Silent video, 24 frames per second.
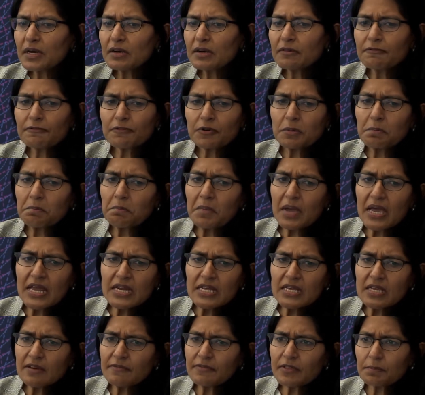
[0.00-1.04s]
But for
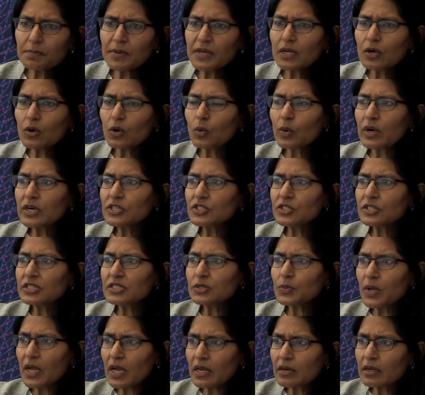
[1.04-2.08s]
many of the PICO
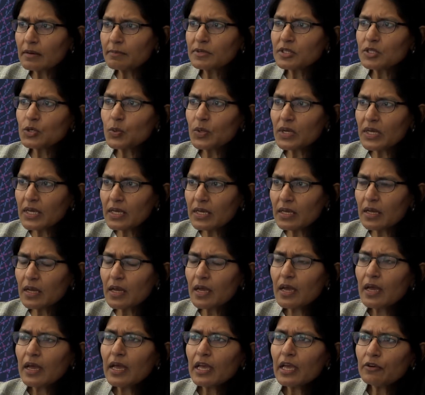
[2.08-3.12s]
questions, we end up doing
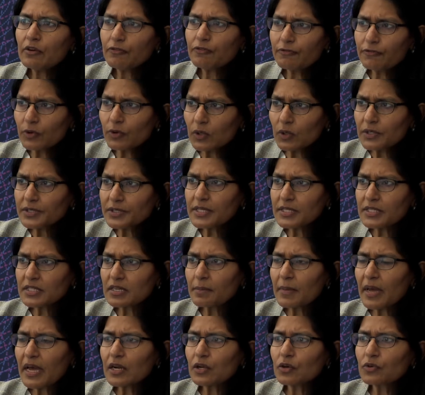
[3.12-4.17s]
a full
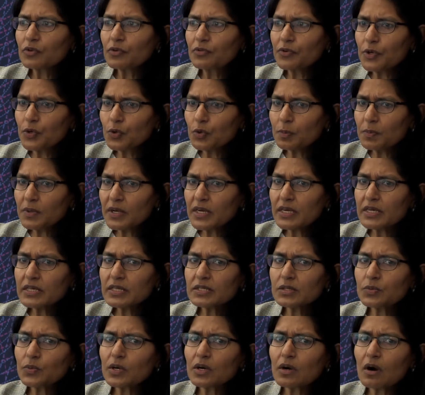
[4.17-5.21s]
systematic review
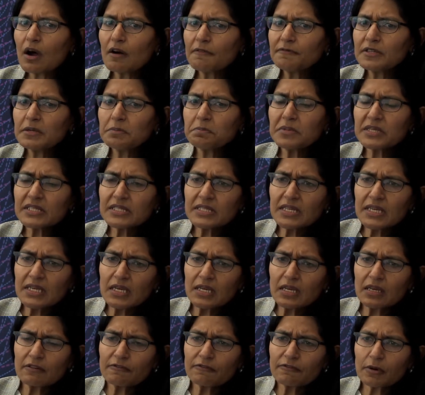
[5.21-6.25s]
because we're often
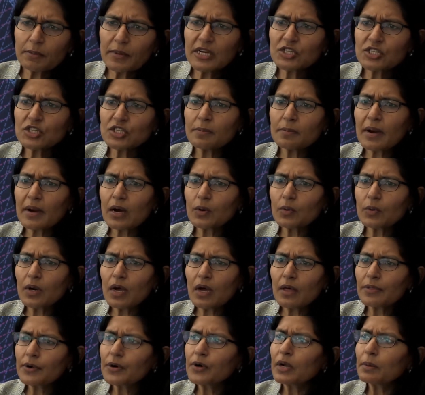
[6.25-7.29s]
missing information about
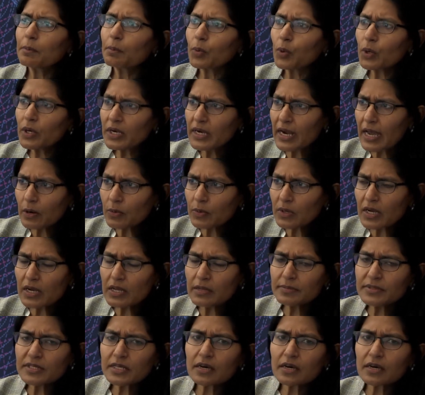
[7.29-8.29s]
other important outcomes